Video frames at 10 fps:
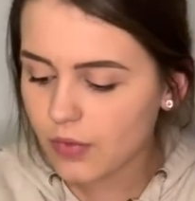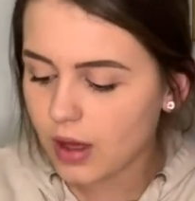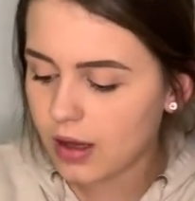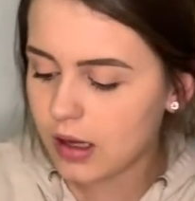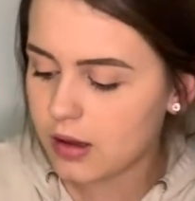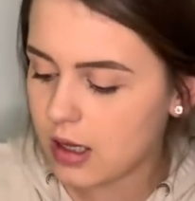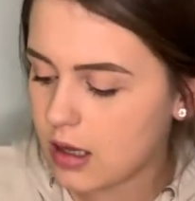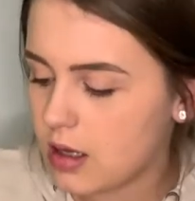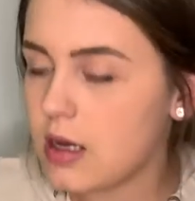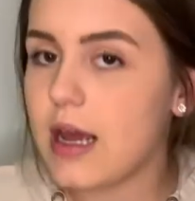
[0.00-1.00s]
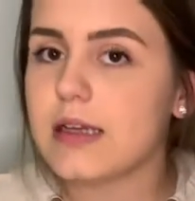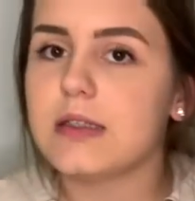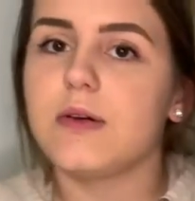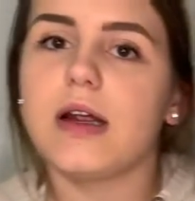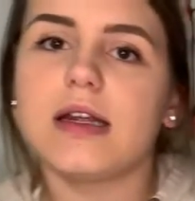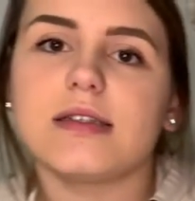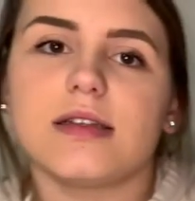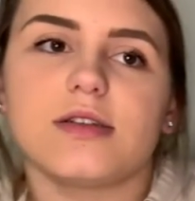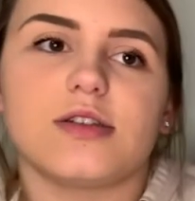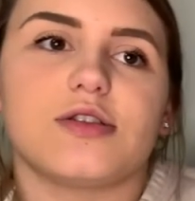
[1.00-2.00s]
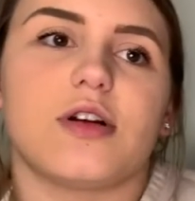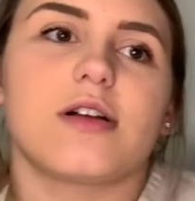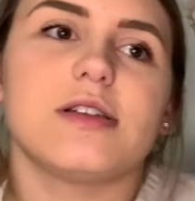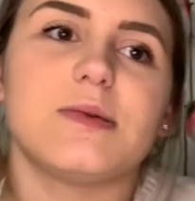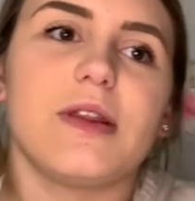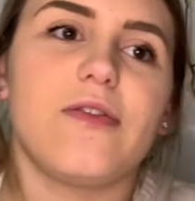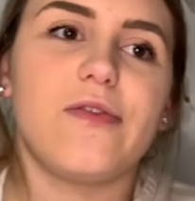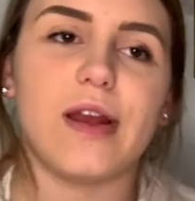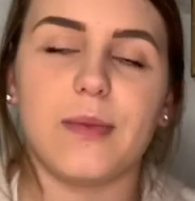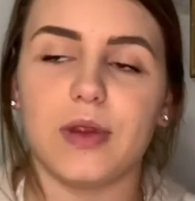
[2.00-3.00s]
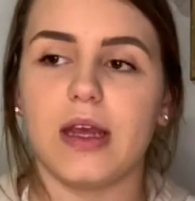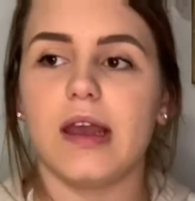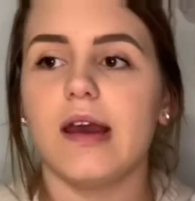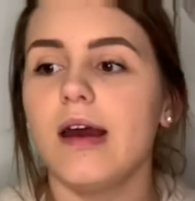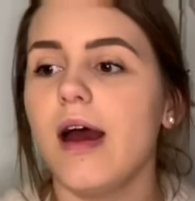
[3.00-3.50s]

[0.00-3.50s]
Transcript: And then the next one is struggles with family.